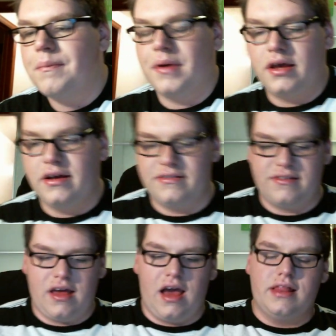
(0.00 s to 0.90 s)
because
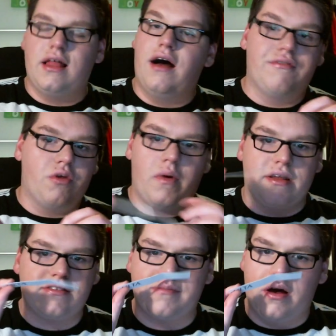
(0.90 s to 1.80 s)
I love the way
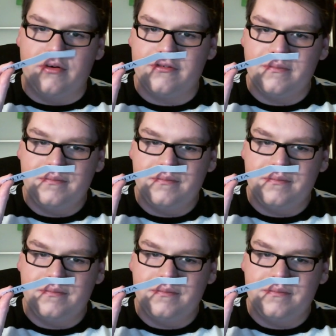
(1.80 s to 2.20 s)
it smells